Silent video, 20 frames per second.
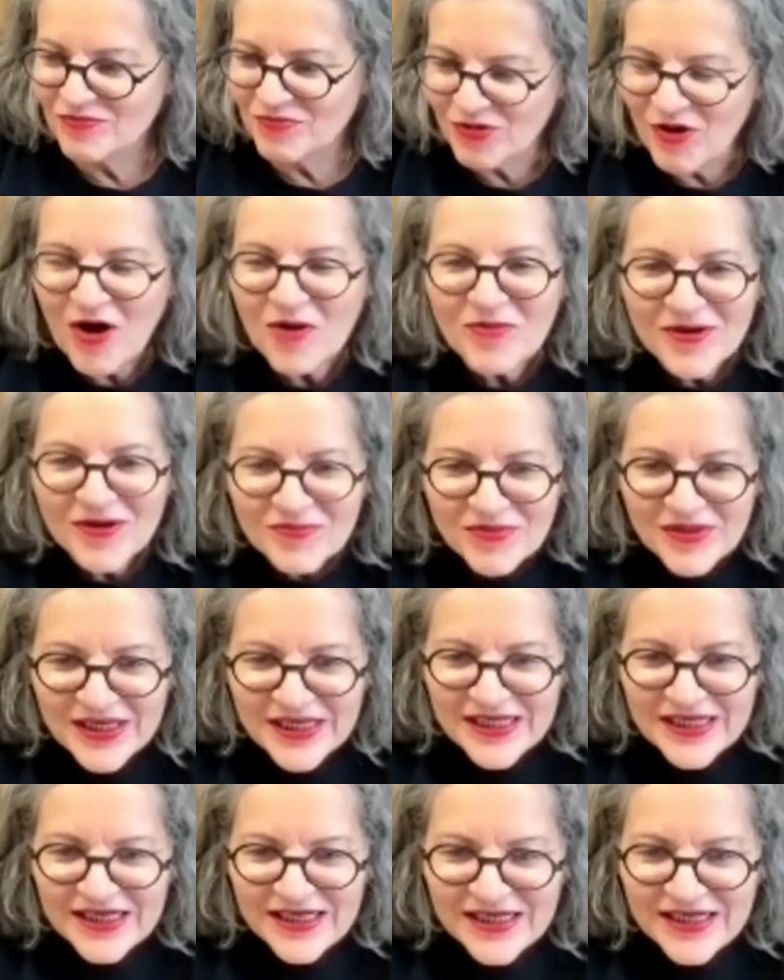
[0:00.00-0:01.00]

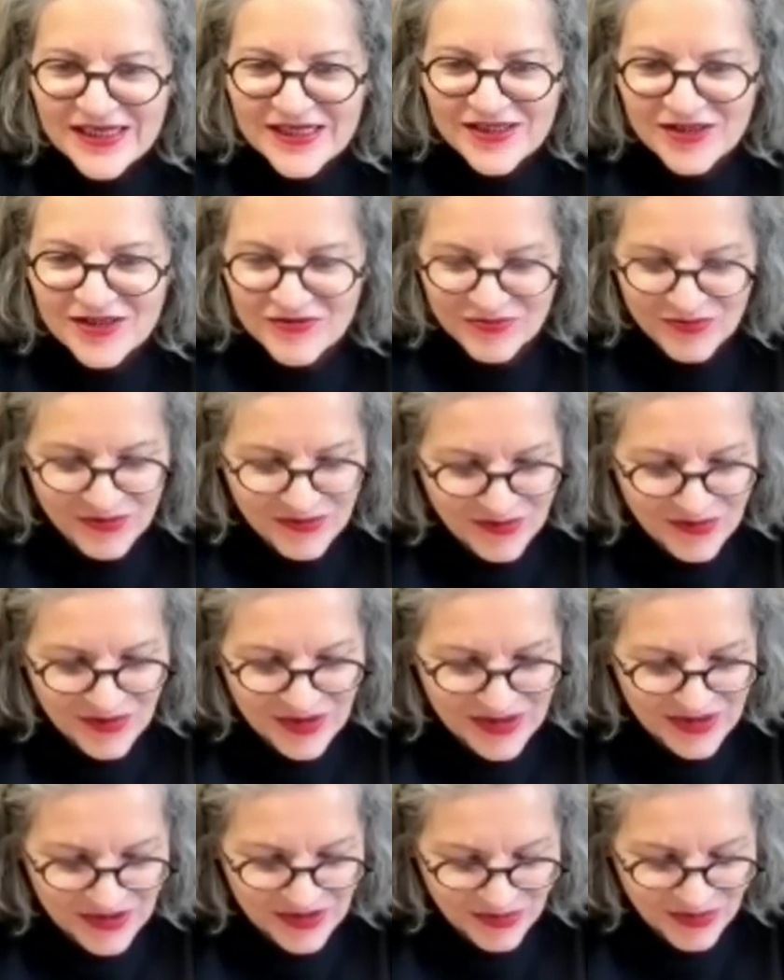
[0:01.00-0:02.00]
probably
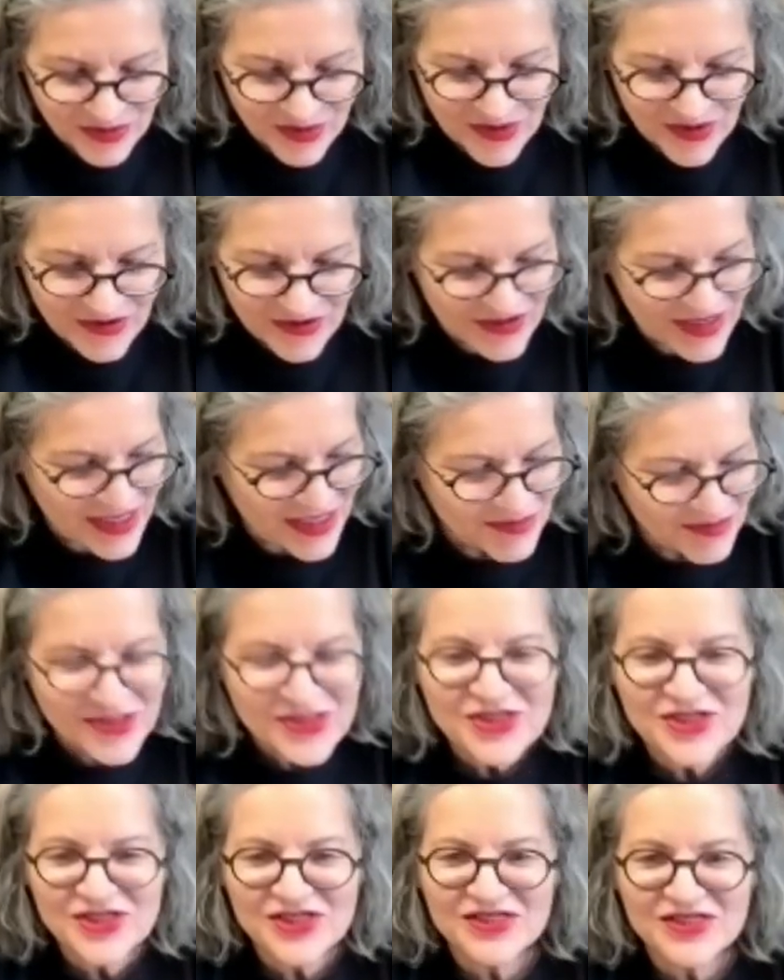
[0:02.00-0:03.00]
it were
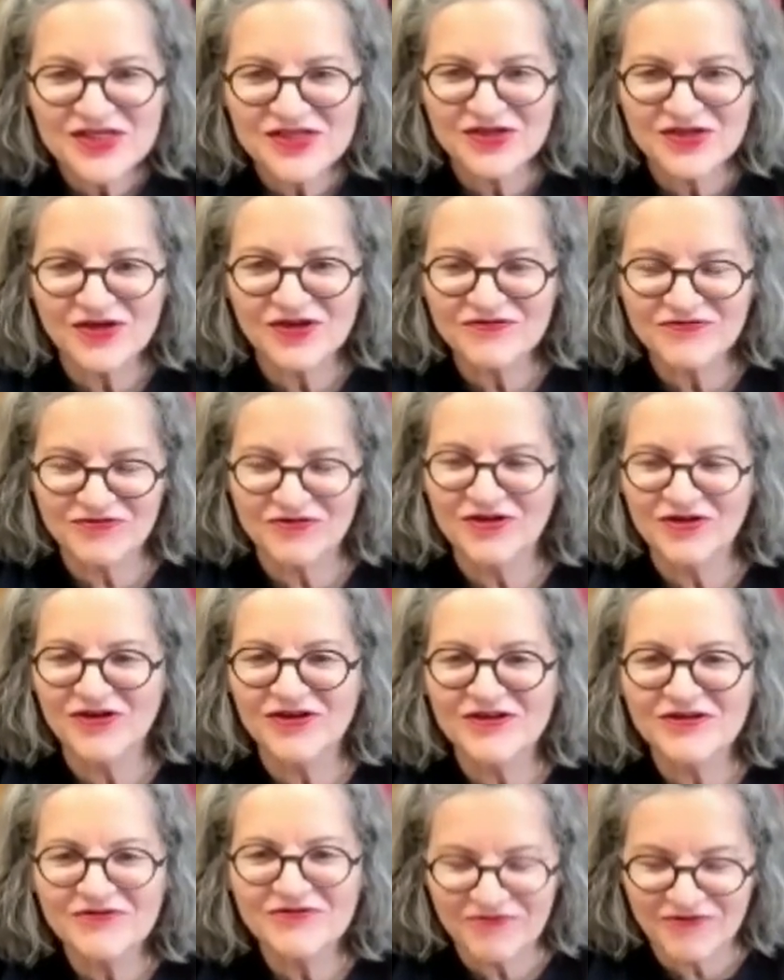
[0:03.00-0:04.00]
images of
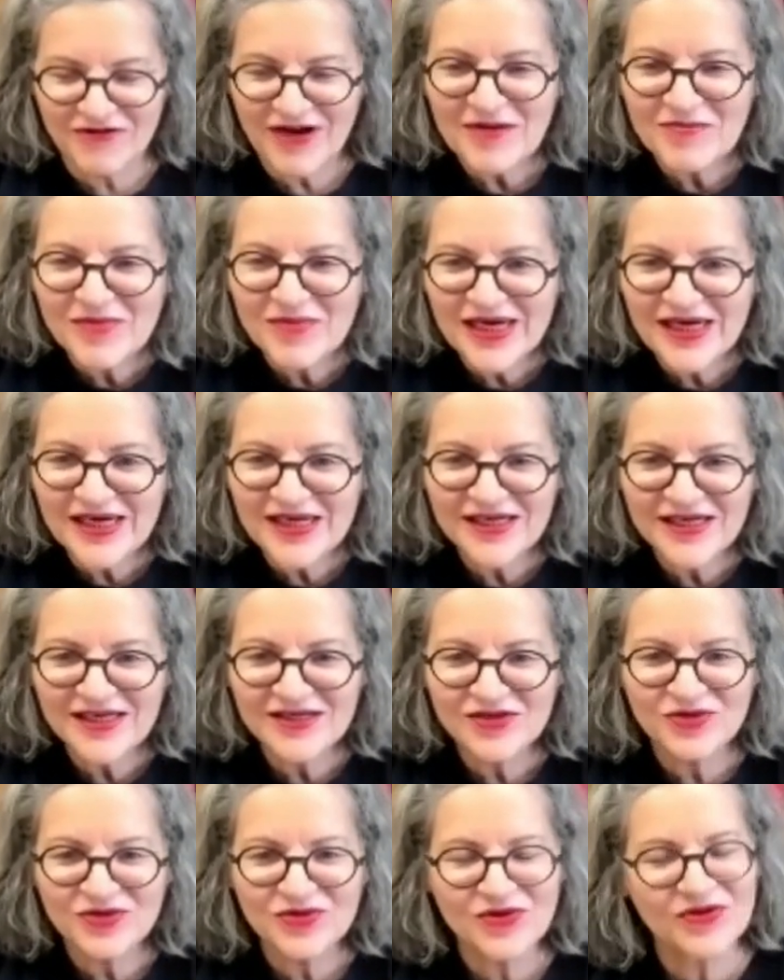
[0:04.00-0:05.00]
your
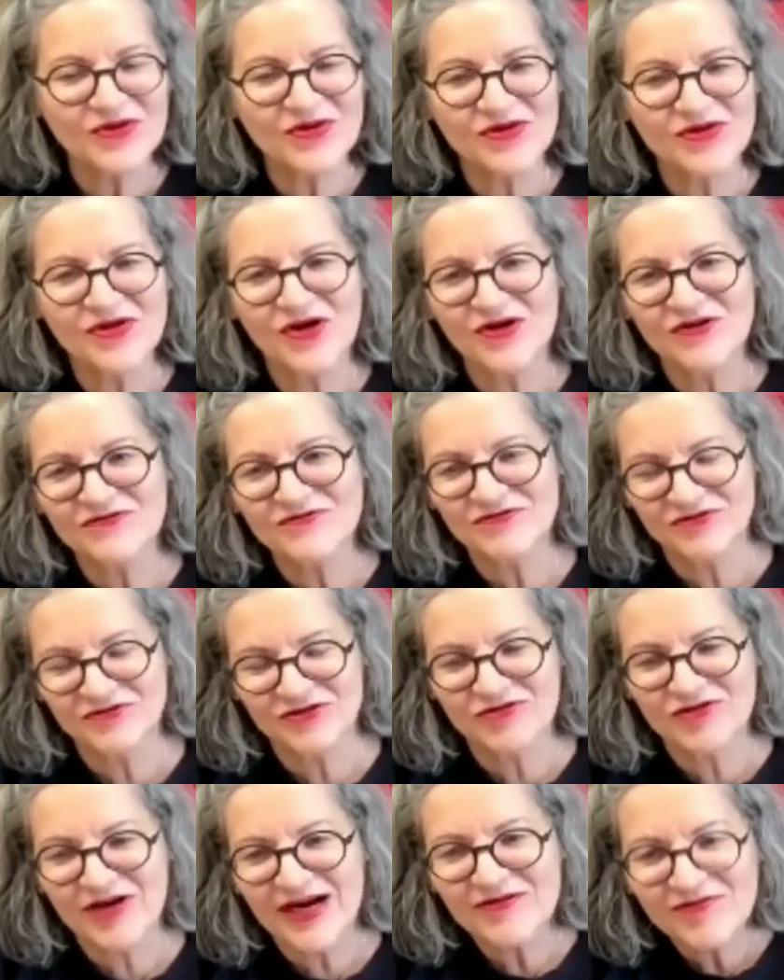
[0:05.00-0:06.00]
family or of
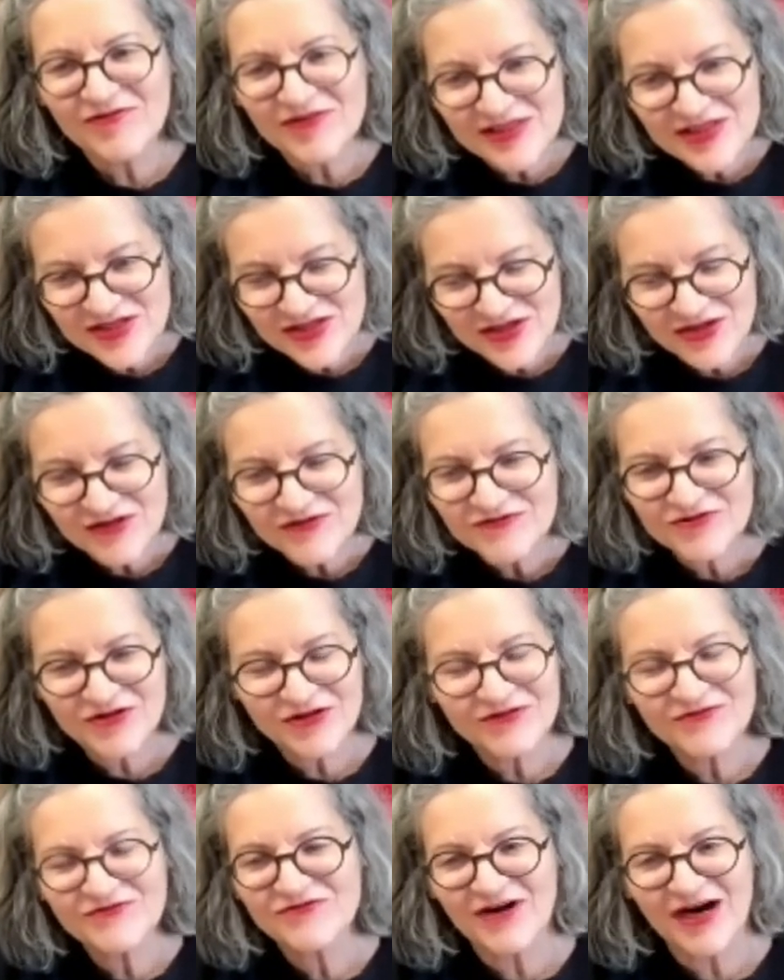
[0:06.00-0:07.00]
travels of
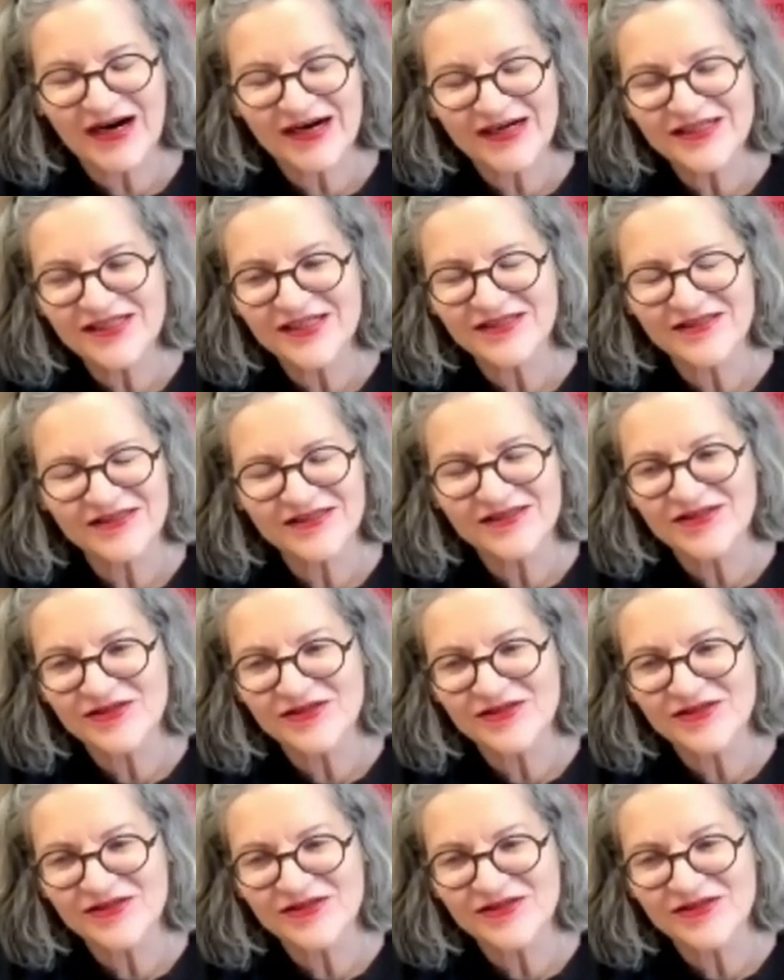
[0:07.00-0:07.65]
your father,